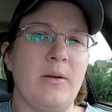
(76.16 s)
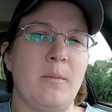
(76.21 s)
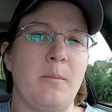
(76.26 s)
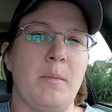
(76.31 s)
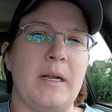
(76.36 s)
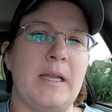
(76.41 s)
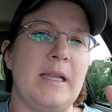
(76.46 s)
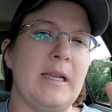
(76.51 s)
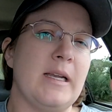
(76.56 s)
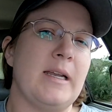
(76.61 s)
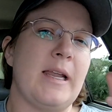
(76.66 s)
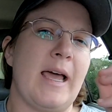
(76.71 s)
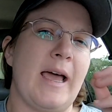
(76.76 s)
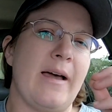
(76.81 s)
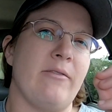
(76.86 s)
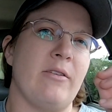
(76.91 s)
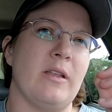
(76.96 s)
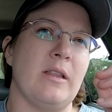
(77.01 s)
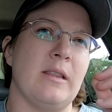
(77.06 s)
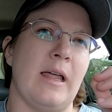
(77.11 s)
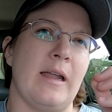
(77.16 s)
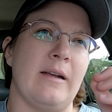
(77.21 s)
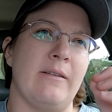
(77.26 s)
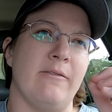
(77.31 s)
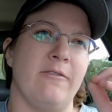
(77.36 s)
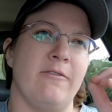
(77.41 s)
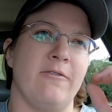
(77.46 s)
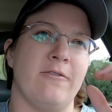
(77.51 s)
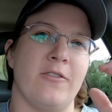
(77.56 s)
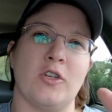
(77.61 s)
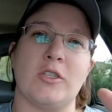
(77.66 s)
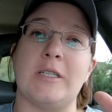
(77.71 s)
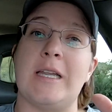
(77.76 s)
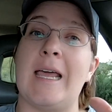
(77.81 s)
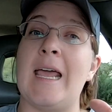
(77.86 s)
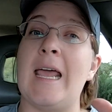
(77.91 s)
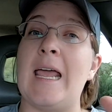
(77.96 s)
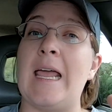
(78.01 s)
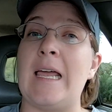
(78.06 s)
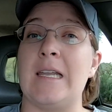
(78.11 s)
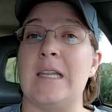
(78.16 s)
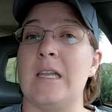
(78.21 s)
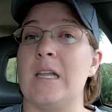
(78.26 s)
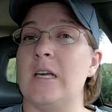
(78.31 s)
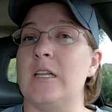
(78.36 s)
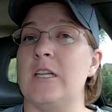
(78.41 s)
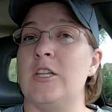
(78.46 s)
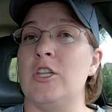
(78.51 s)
of it, but he didn't have a lot of first-hand